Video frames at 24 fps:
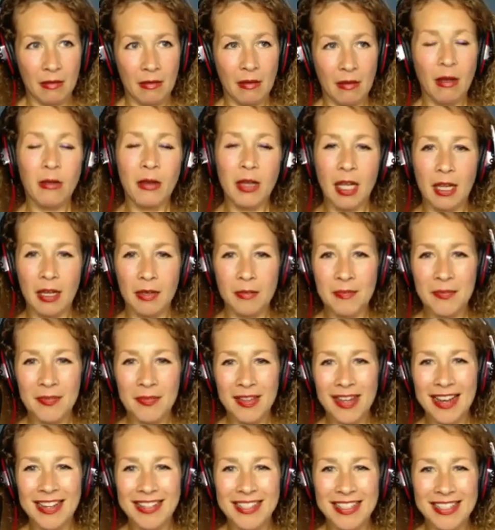Okay,
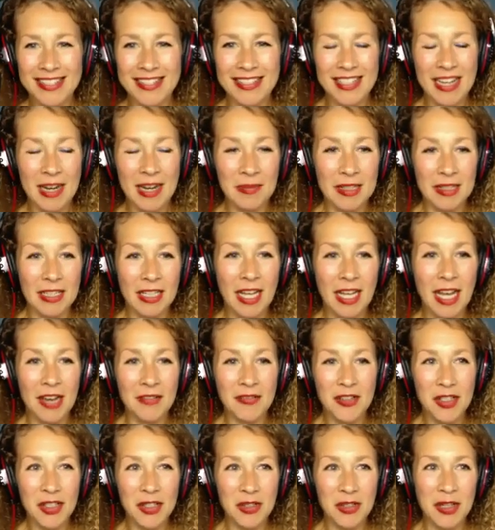I just stopped the
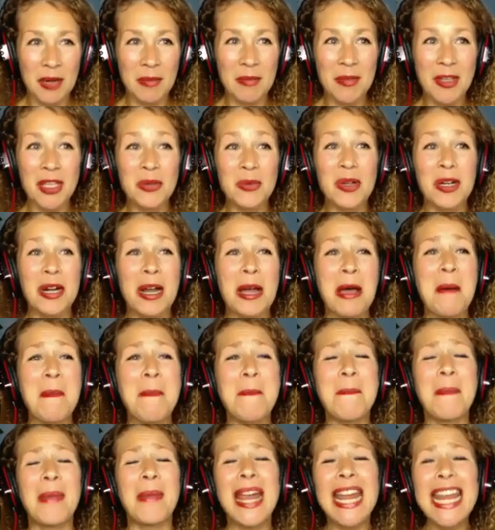live stream. You were
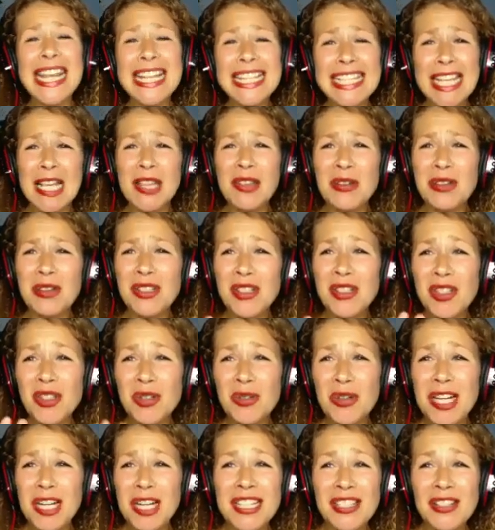amazing. Those
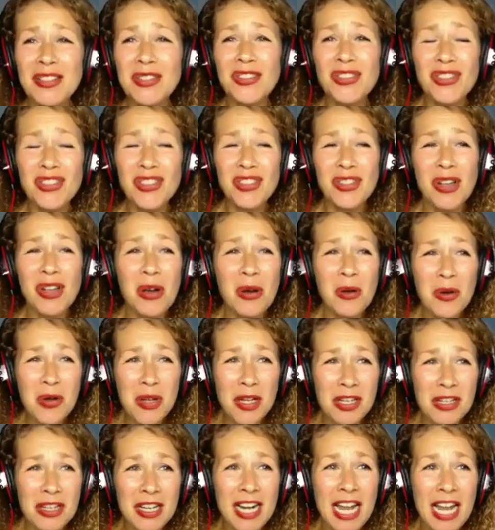stories are so
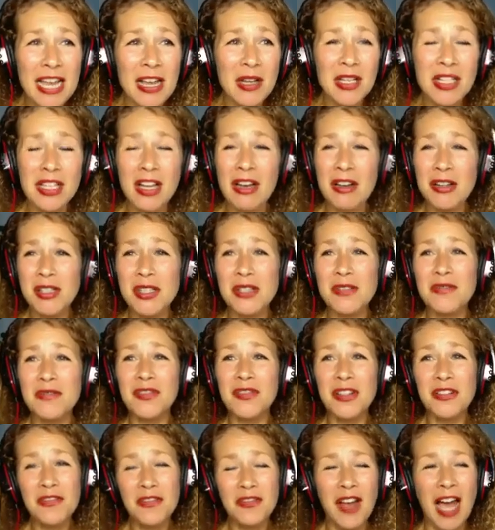good. I could talk to you
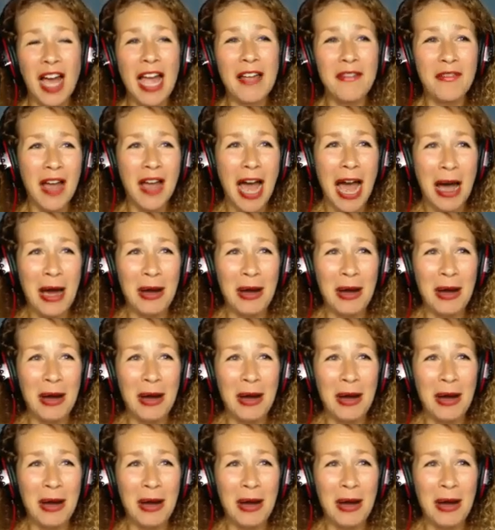for 5 hours.